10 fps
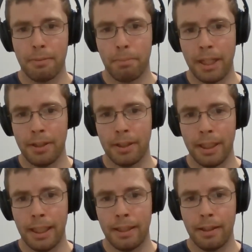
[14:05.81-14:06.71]

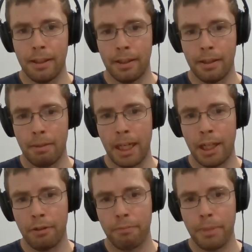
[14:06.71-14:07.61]
basically the
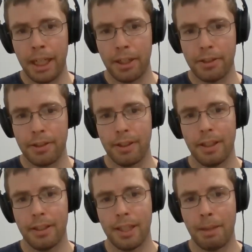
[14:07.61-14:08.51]
amount of pairs
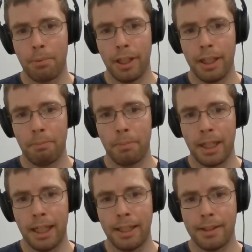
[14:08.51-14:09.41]
separated
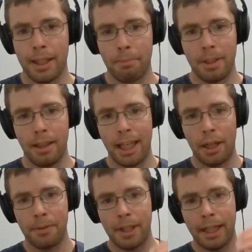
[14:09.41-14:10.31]
by some line
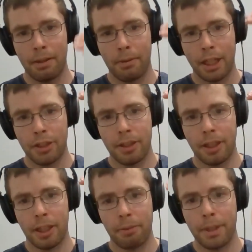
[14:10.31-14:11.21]
of sight direction,
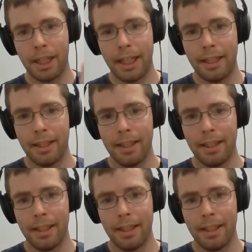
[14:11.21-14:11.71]
r pi,